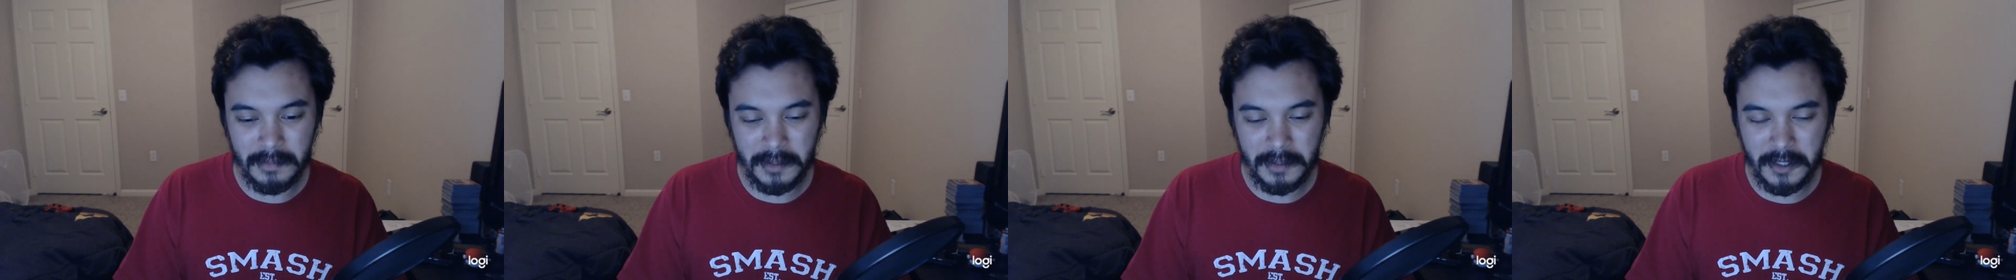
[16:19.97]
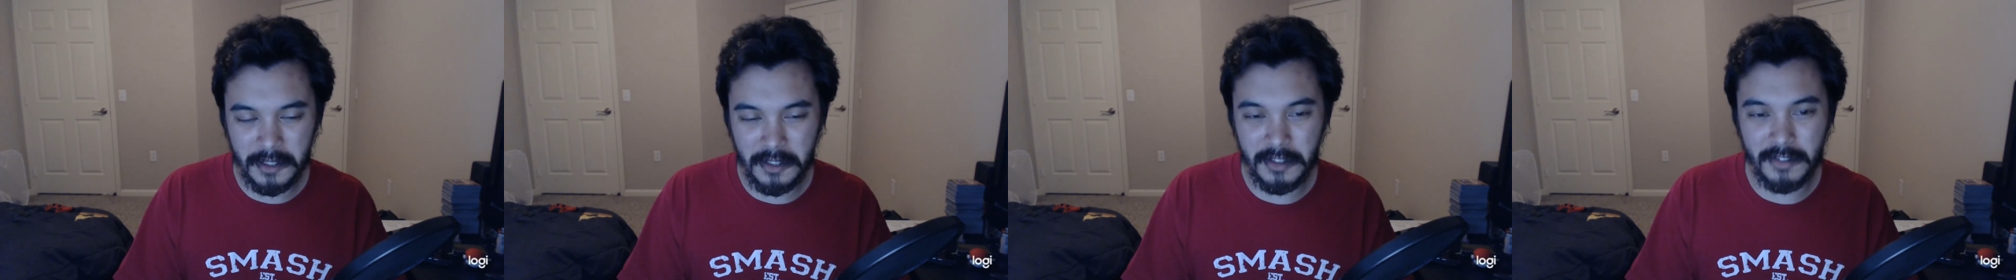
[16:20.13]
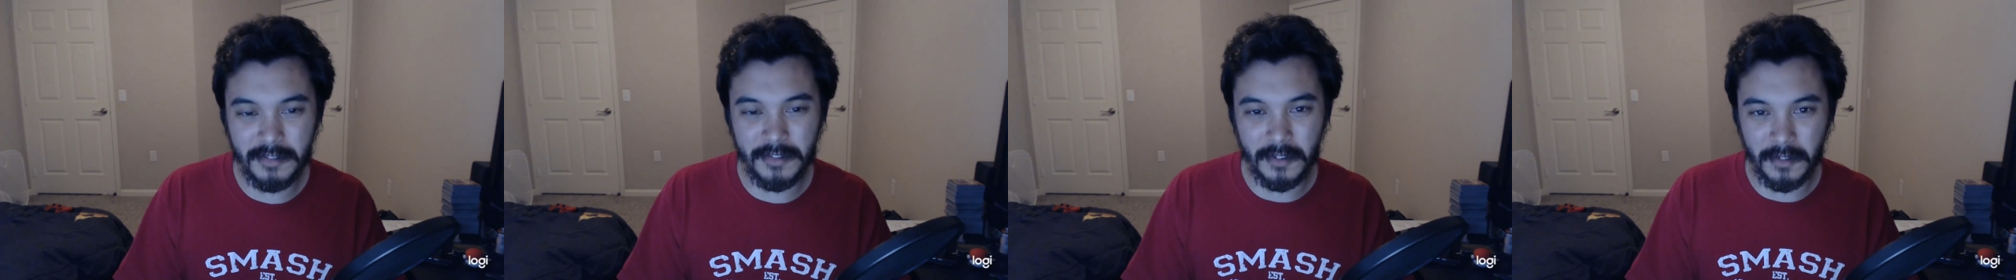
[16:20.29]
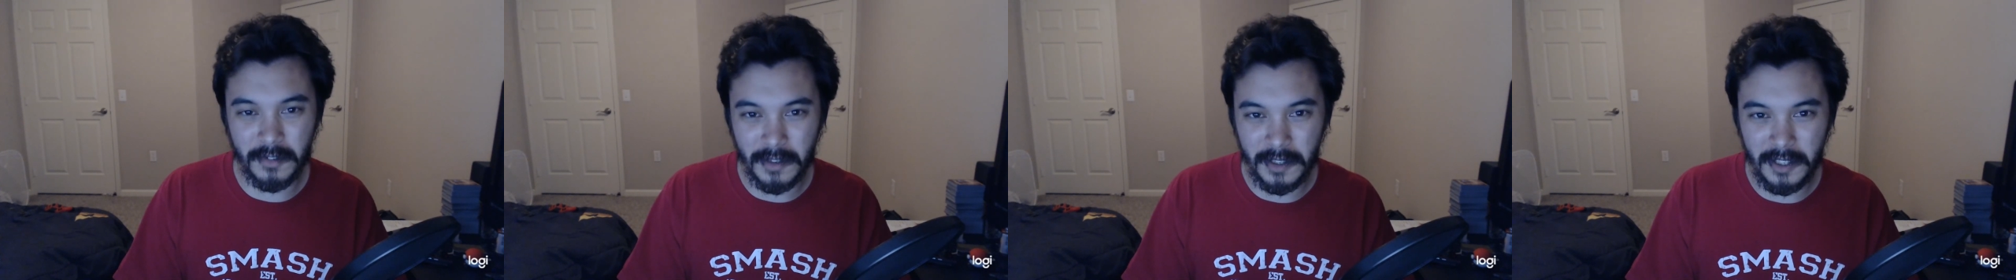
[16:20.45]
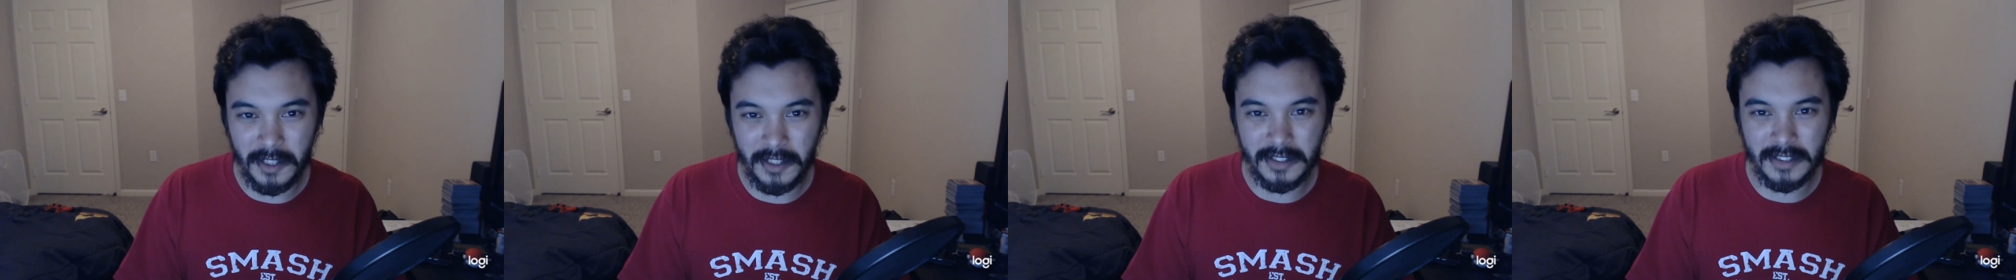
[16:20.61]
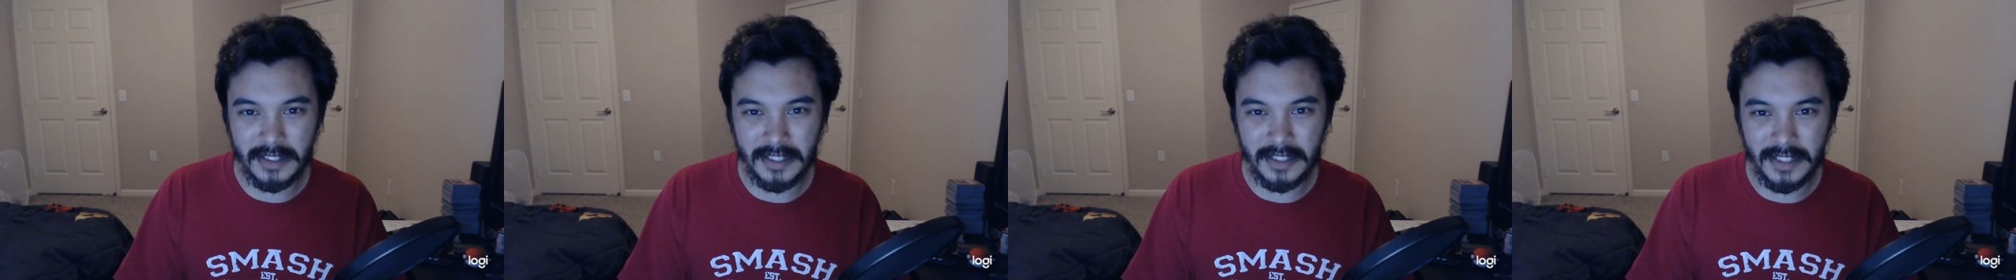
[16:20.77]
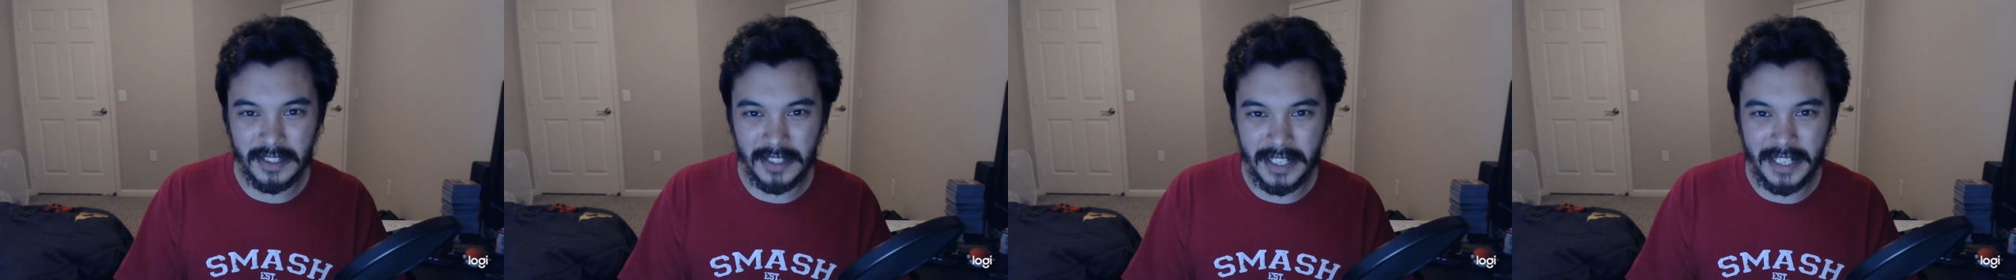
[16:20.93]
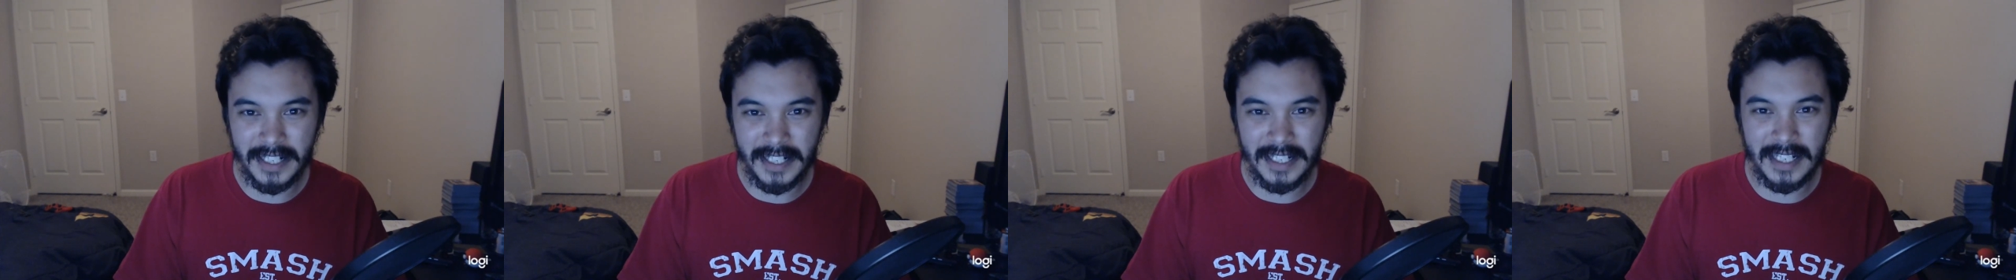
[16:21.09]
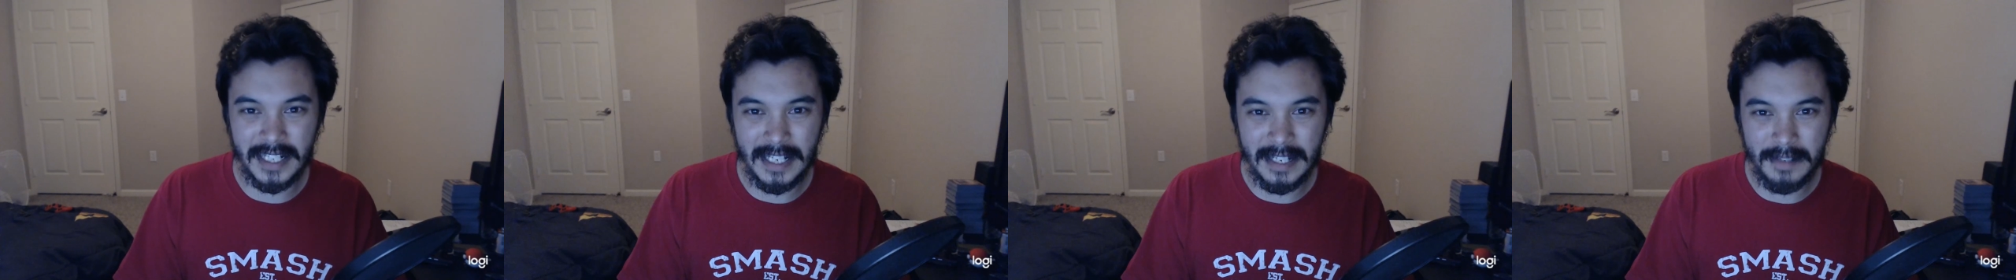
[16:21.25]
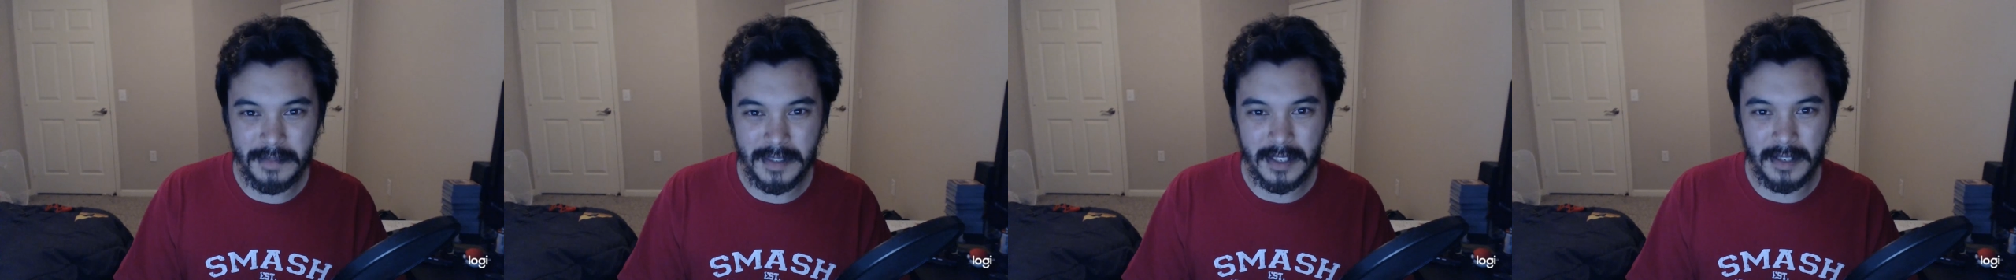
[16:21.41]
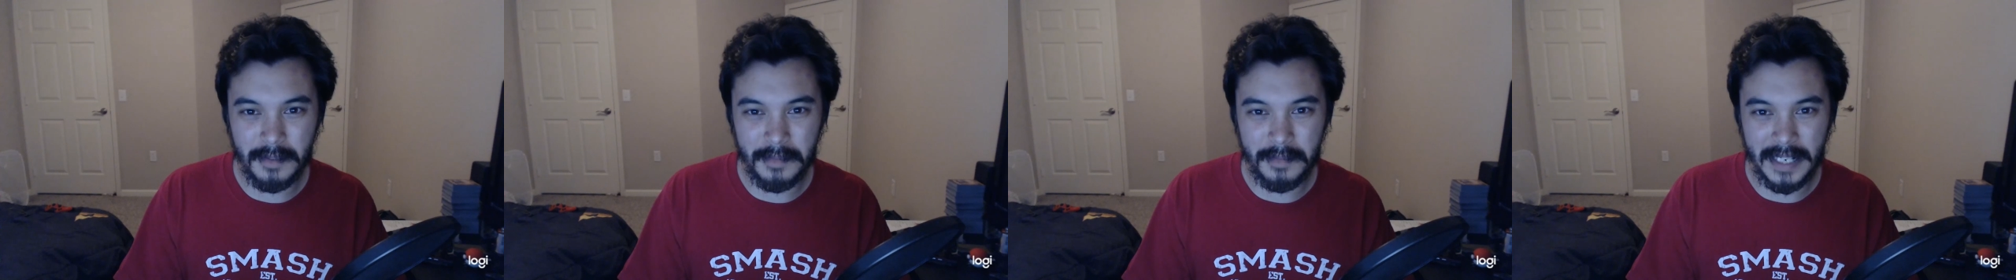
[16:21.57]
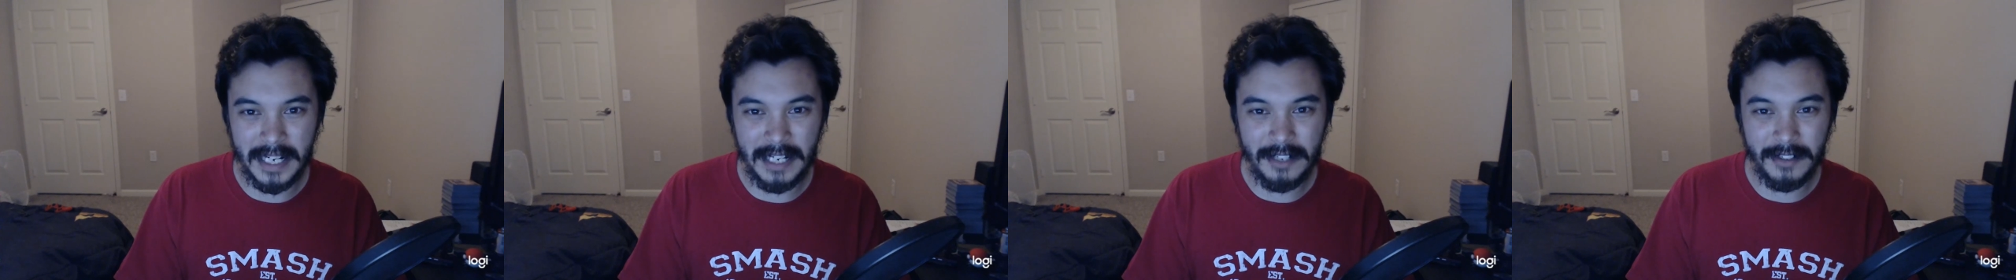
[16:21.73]
overall, a lot of games
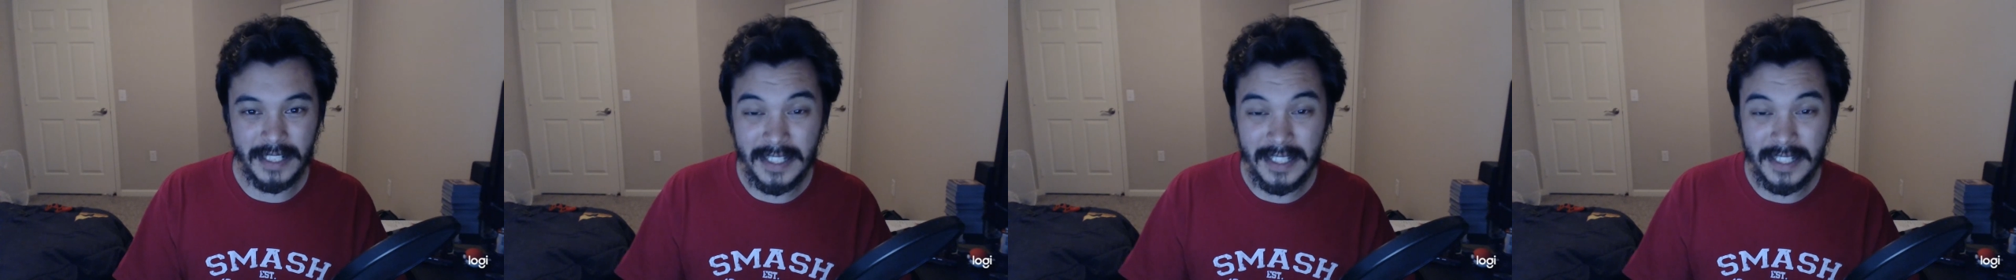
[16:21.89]
coming out